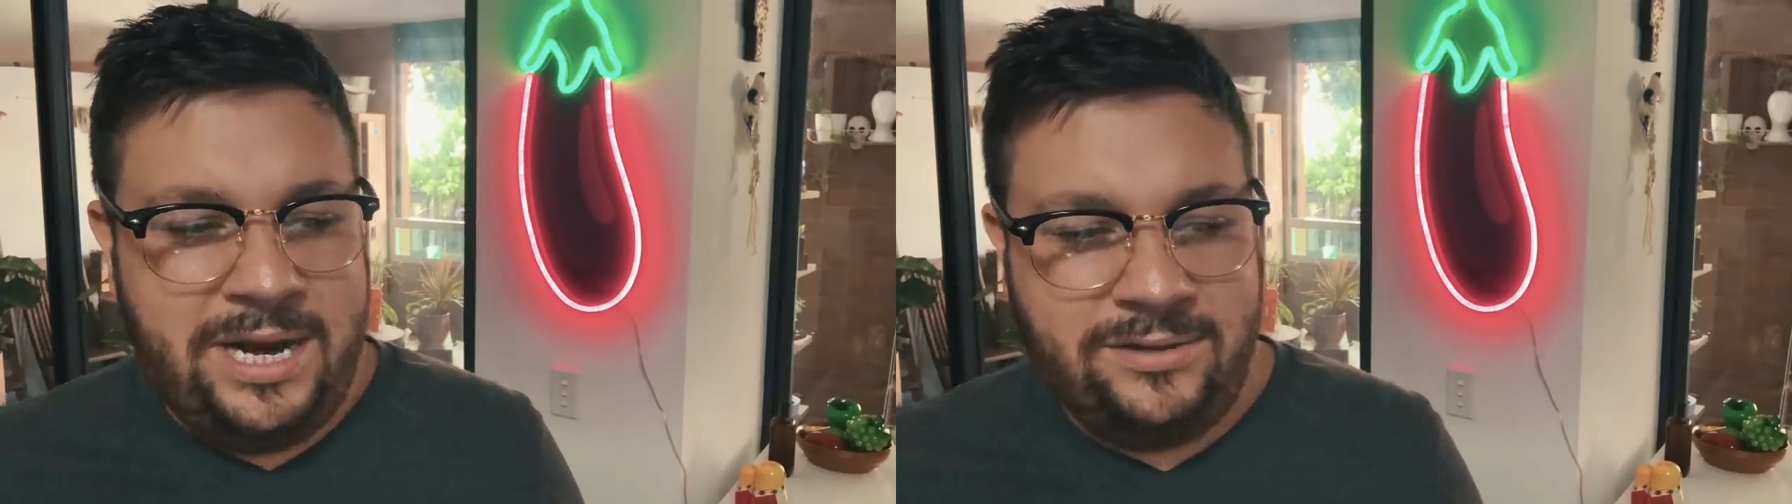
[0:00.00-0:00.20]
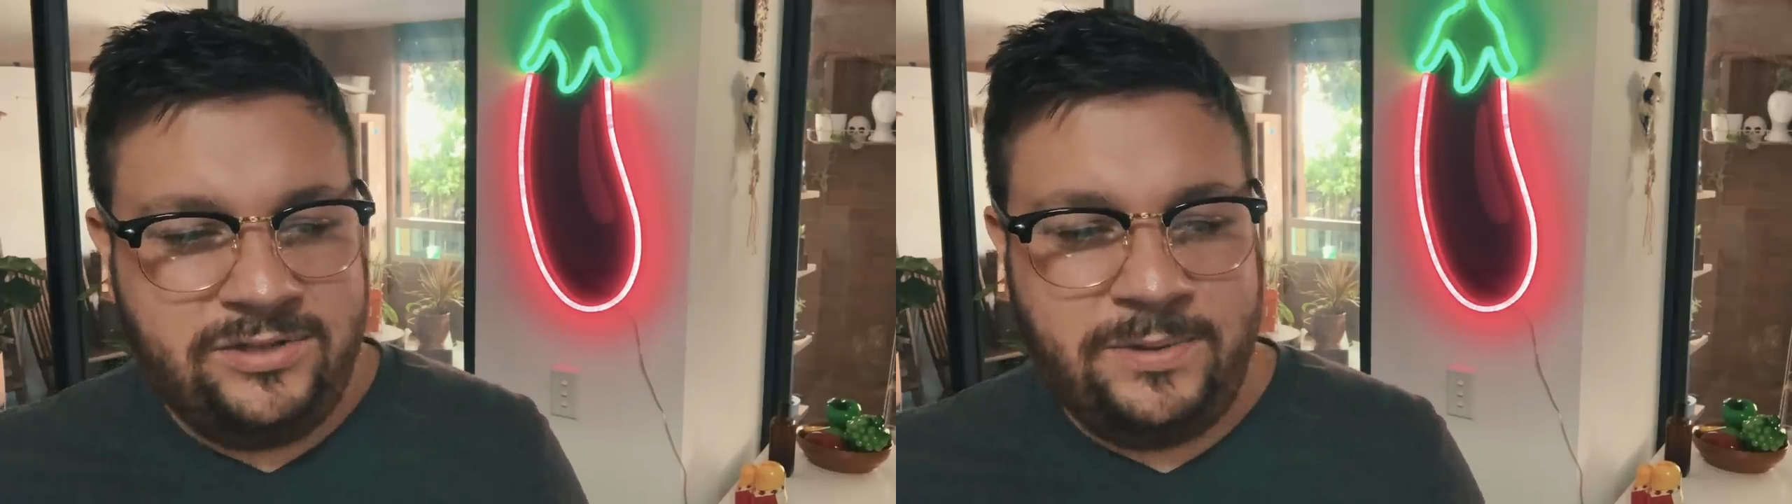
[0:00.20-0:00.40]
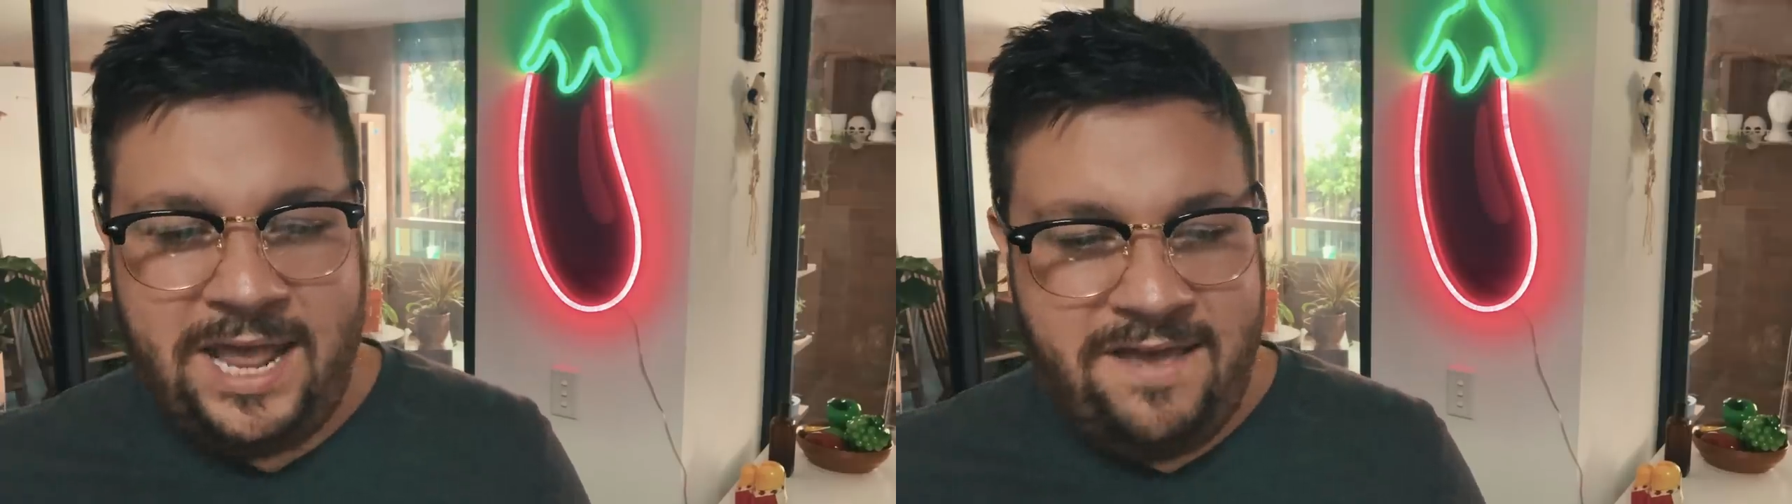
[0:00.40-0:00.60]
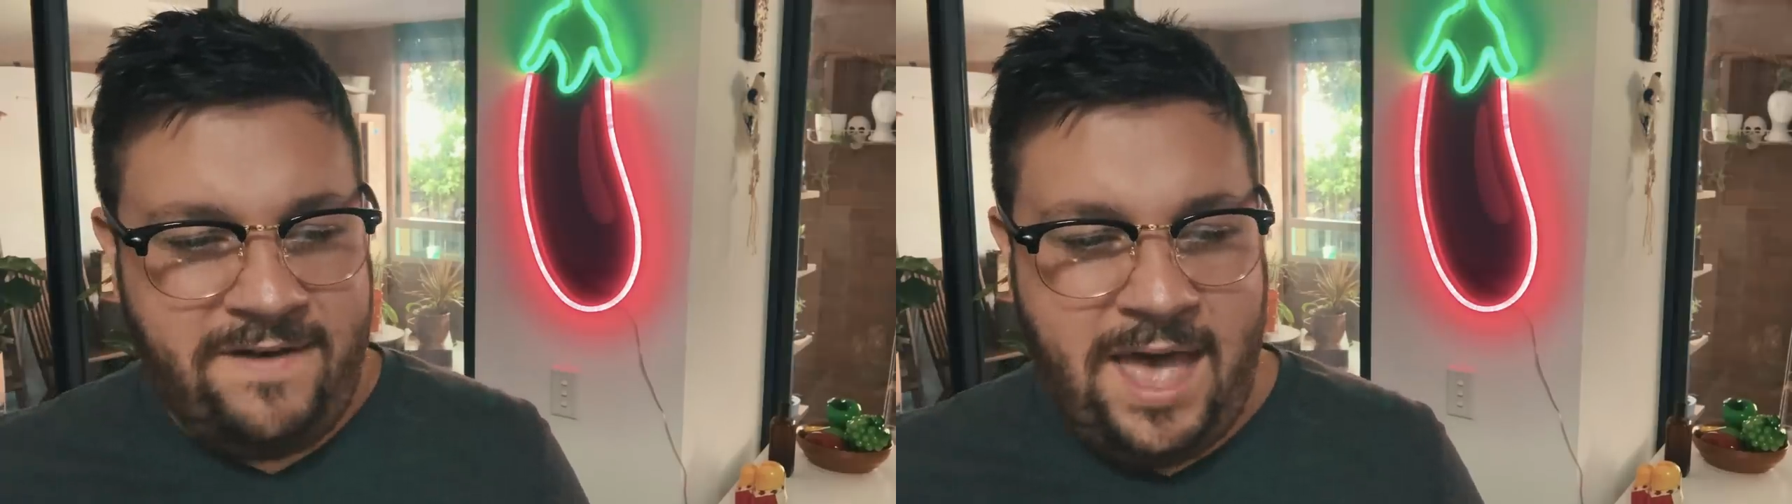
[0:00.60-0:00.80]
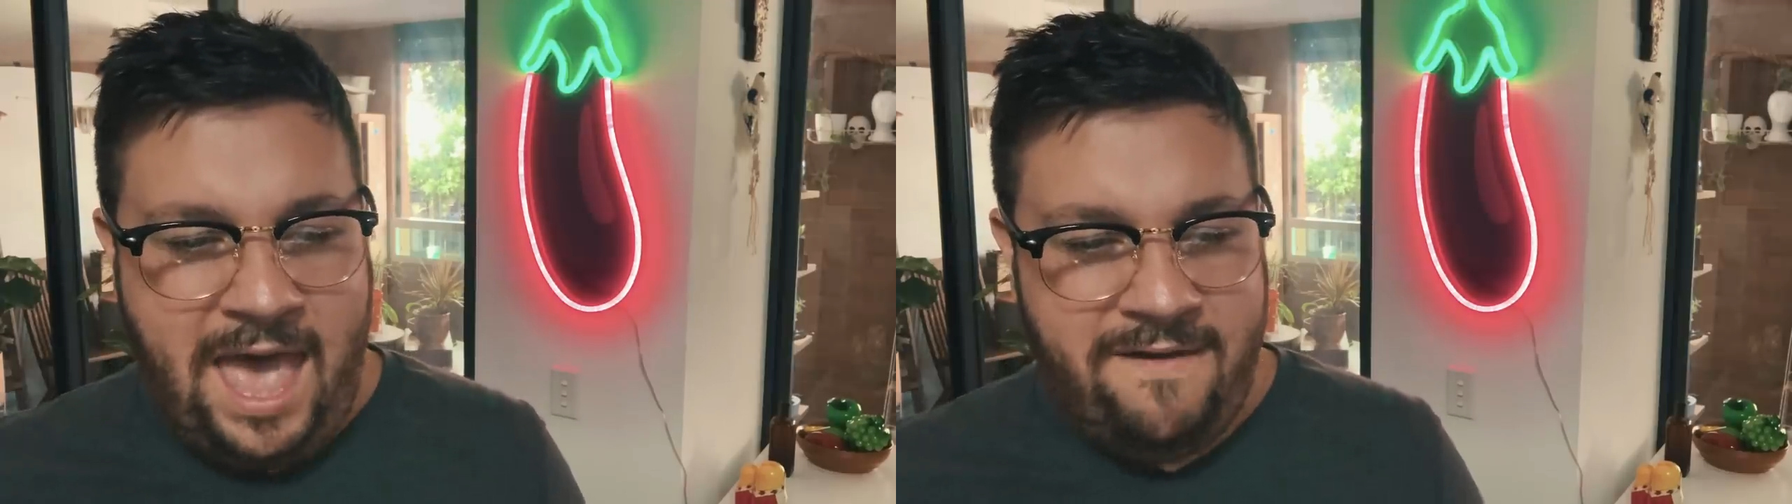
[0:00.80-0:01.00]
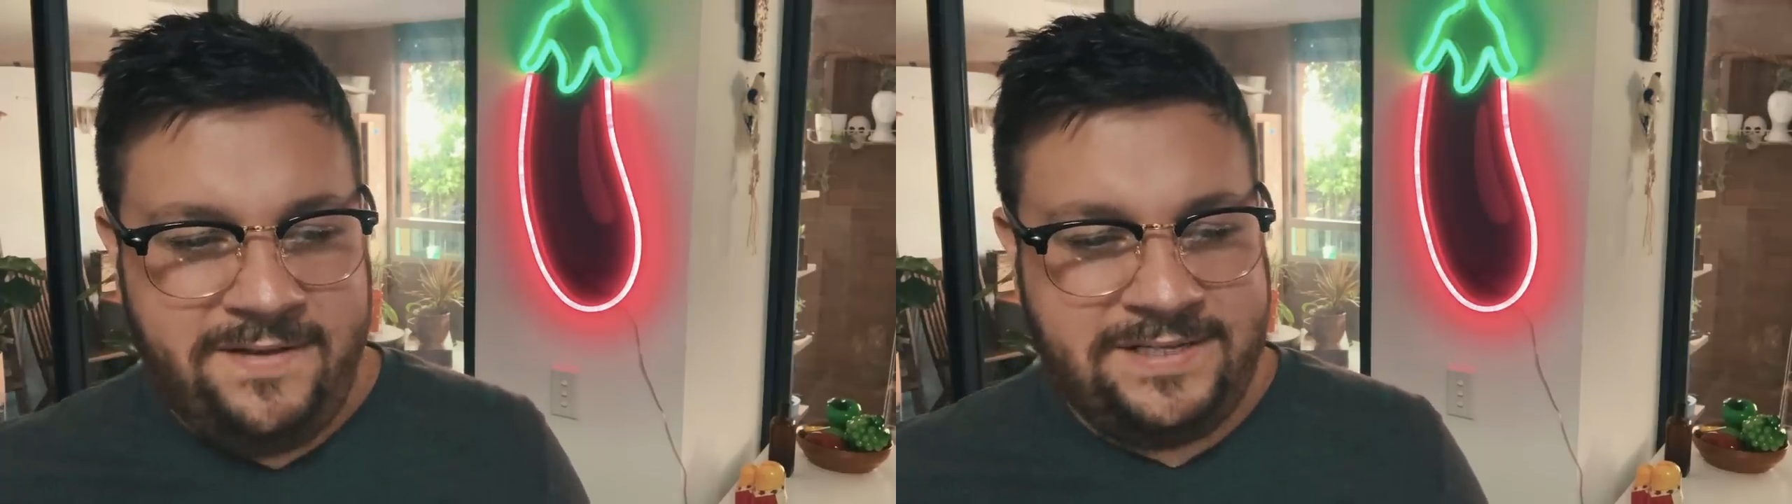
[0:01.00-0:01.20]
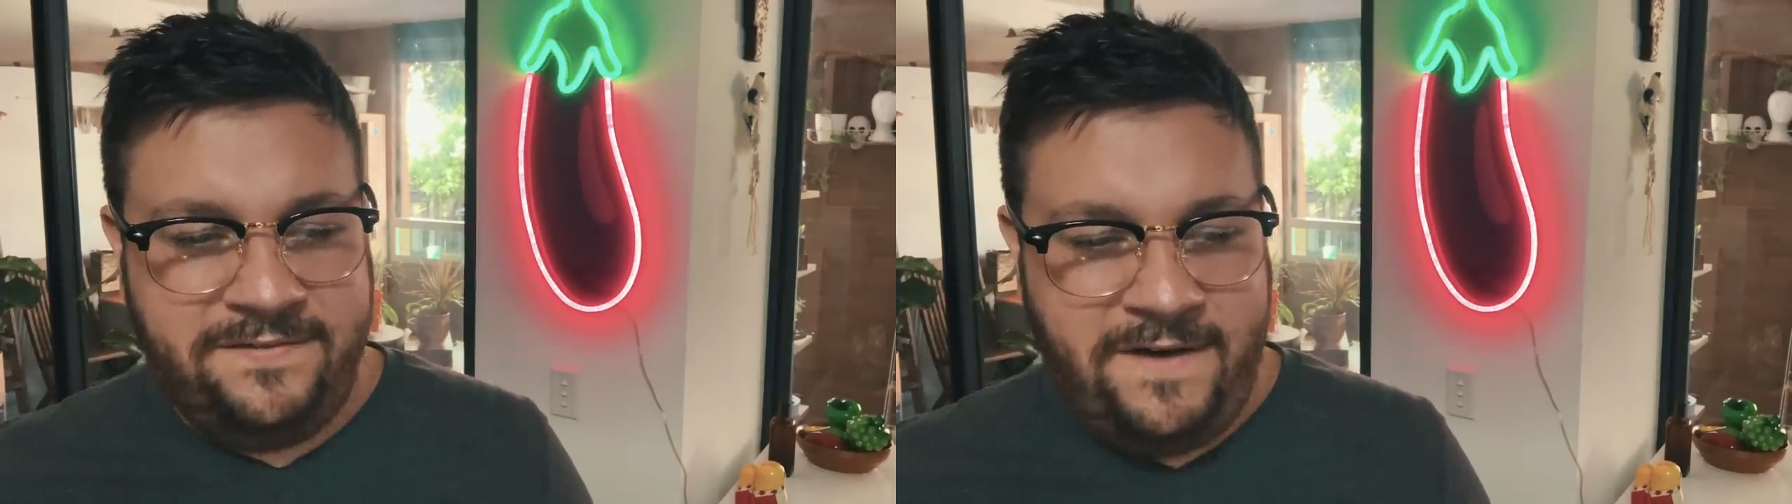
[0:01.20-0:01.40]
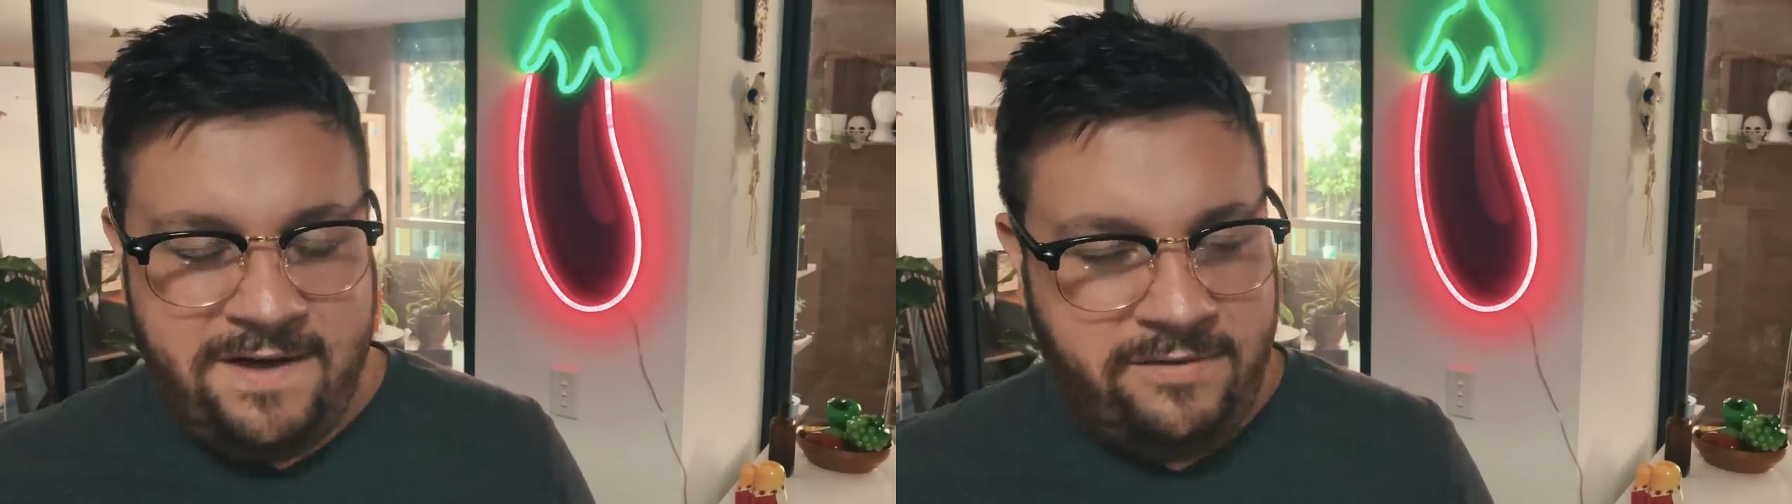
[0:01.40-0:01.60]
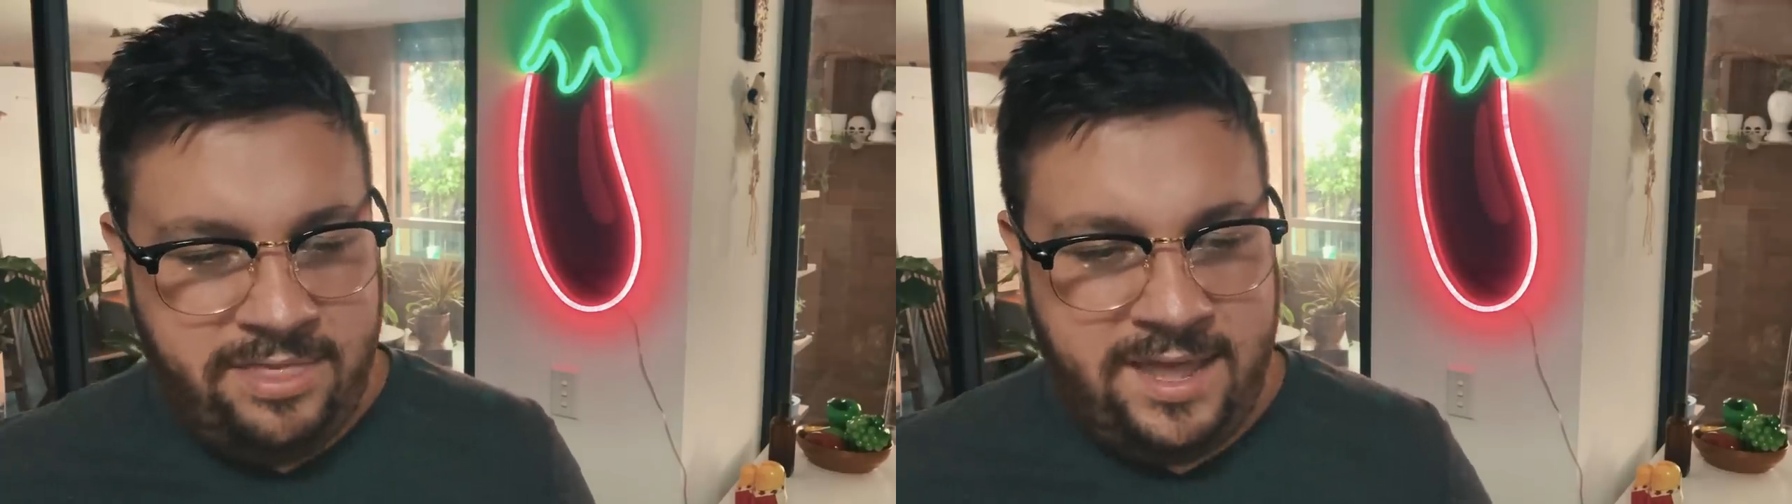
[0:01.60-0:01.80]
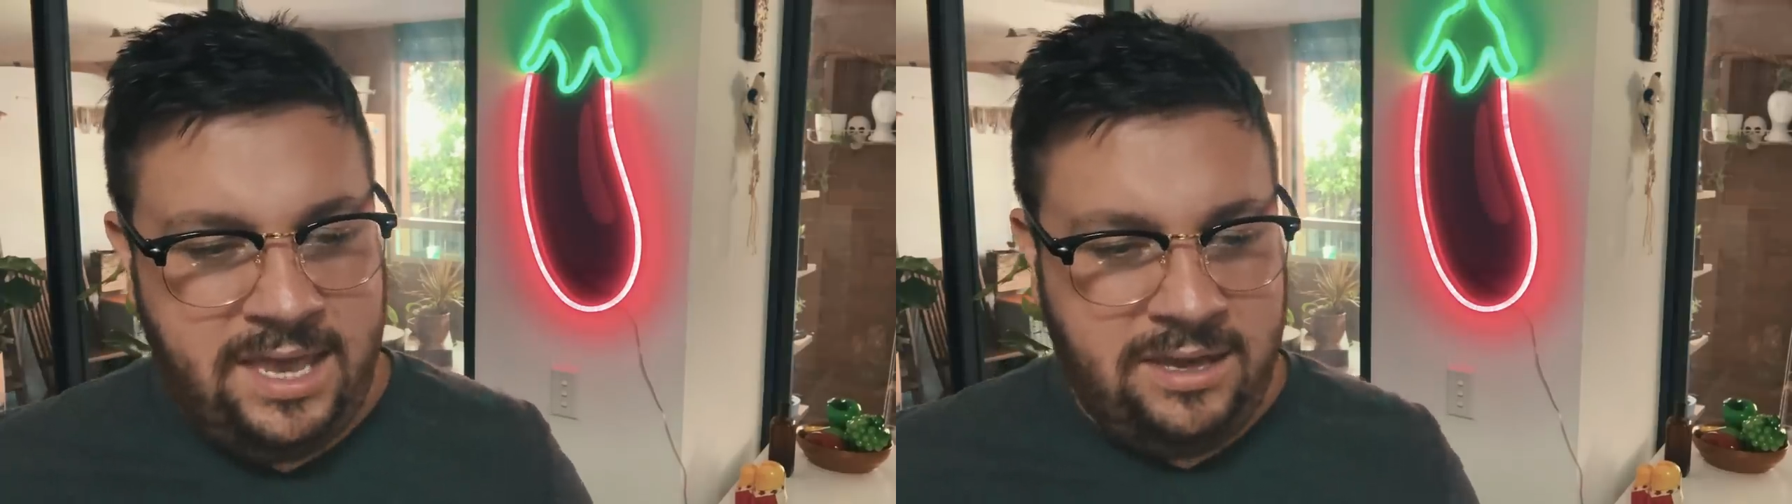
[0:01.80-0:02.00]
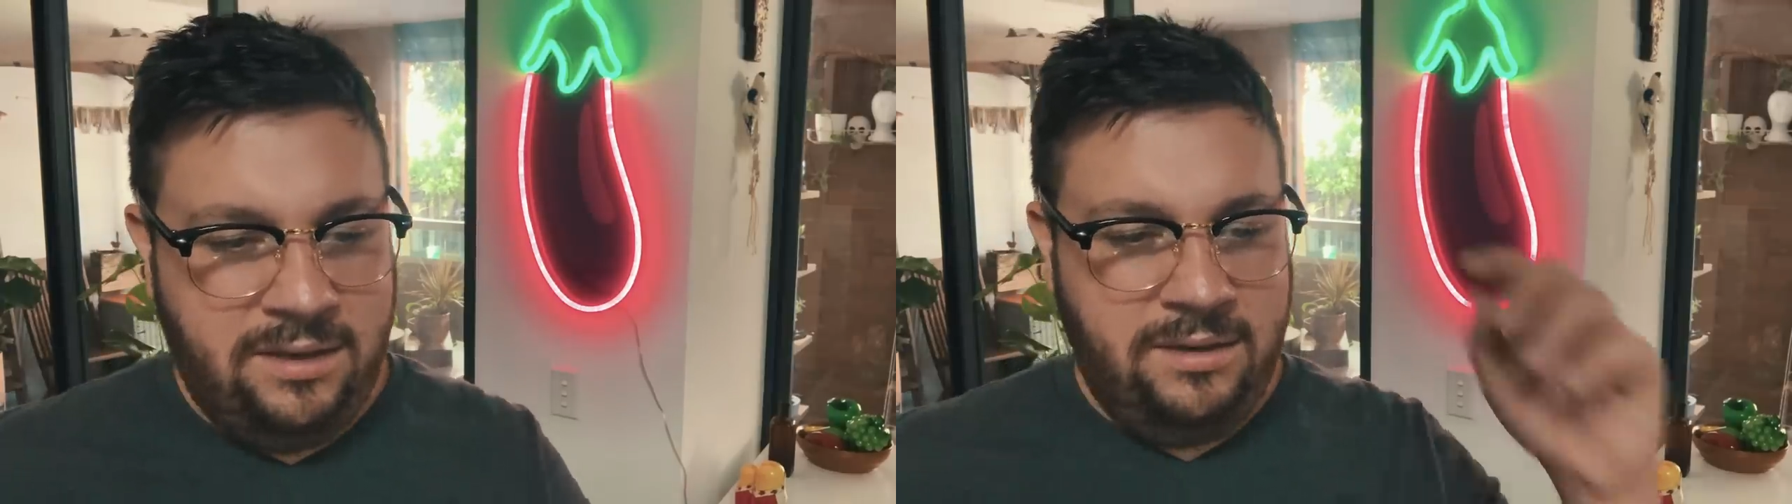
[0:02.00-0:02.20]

else would ever have as a favorite thing.